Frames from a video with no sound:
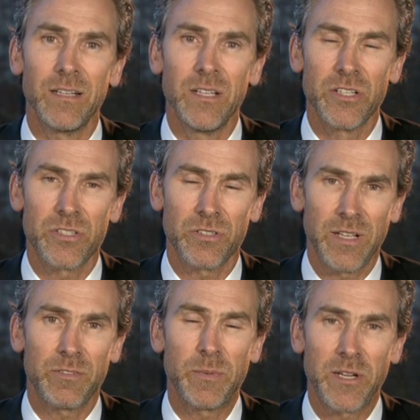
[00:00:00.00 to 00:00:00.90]
you certainly
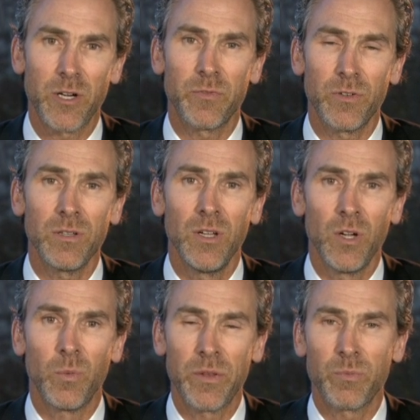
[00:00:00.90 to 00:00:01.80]
have to be careful
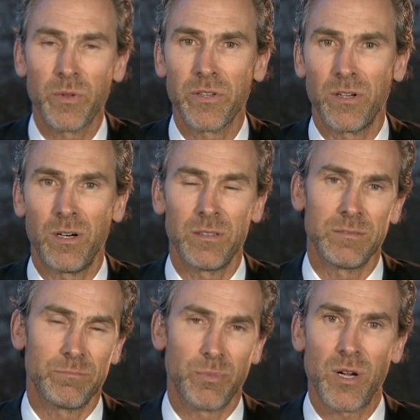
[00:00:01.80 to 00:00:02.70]
with it all
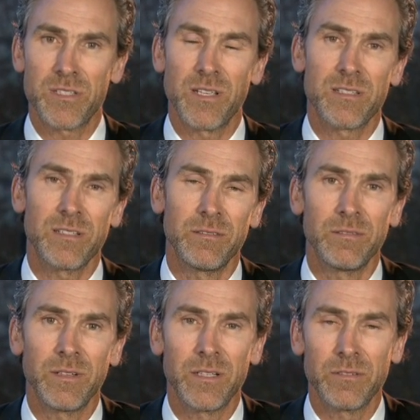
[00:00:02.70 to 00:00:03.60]
and process it
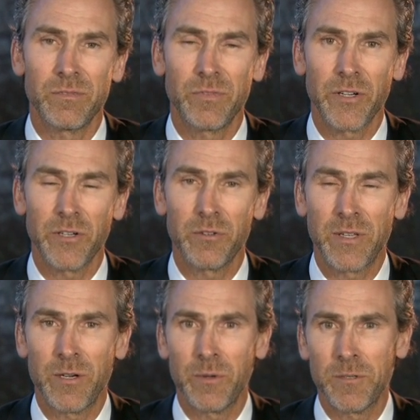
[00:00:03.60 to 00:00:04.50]
and figure it out
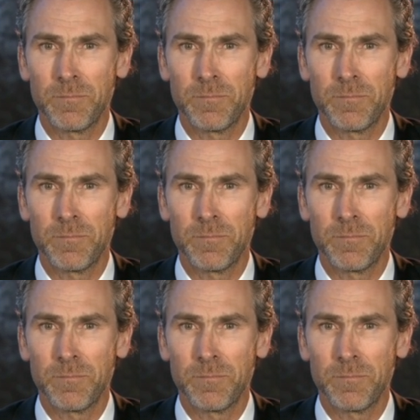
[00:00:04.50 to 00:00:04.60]
that way.